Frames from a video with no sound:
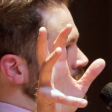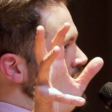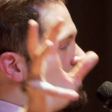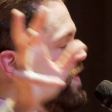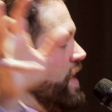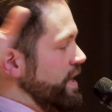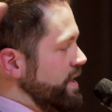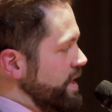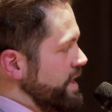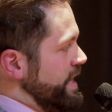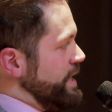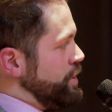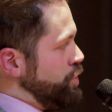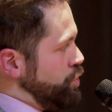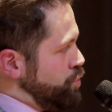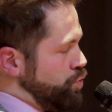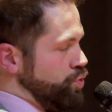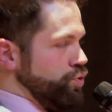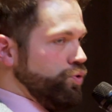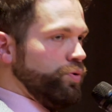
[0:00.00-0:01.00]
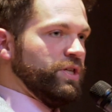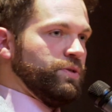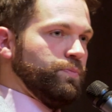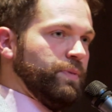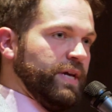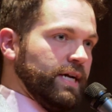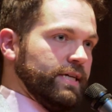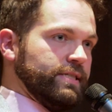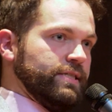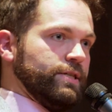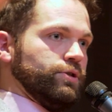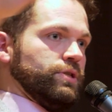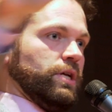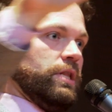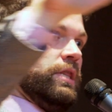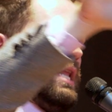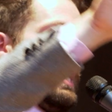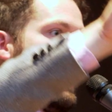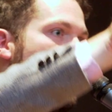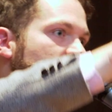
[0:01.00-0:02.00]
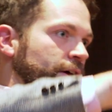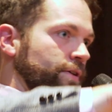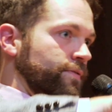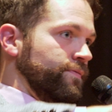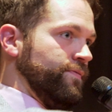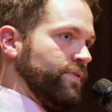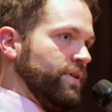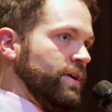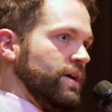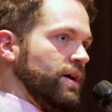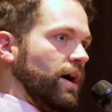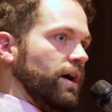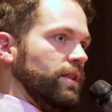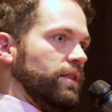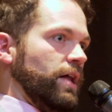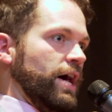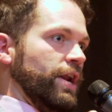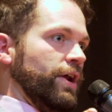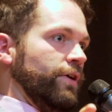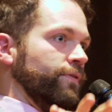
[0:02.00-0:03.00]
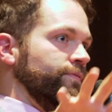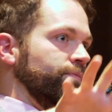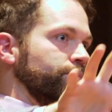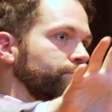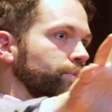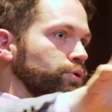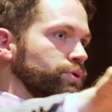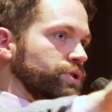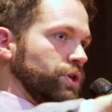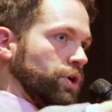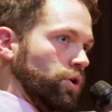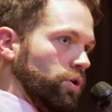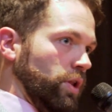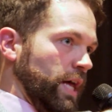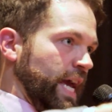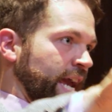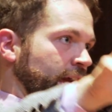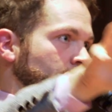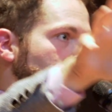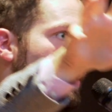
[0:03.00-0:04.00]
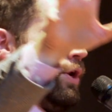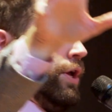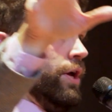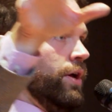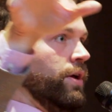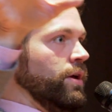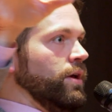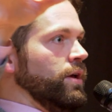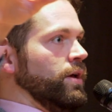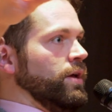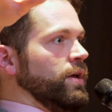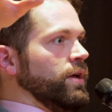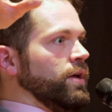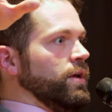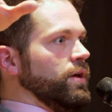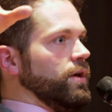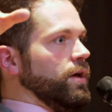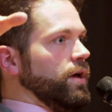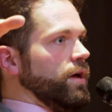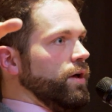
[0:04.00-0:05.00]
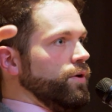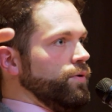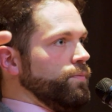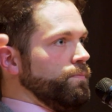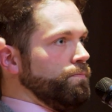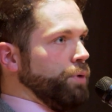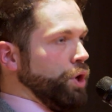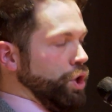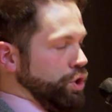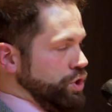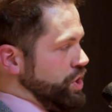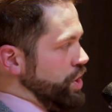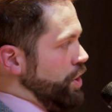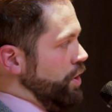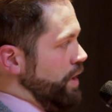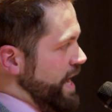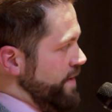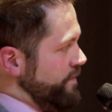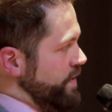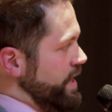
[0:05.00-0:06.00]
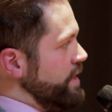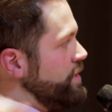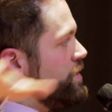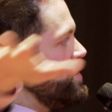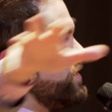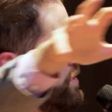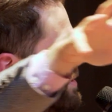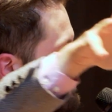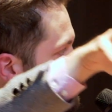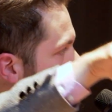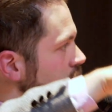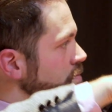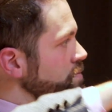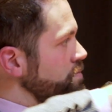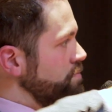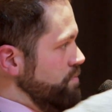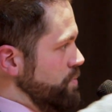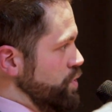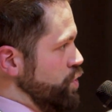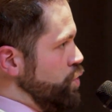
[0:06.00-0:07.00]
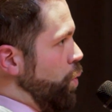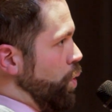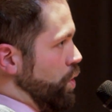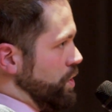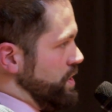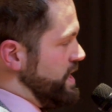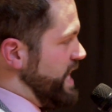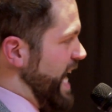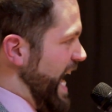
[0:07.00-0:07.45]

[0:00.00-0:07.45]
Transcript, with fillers: think that that's true, is because there's a lot of, a lot of musical and uh, personal evidence towards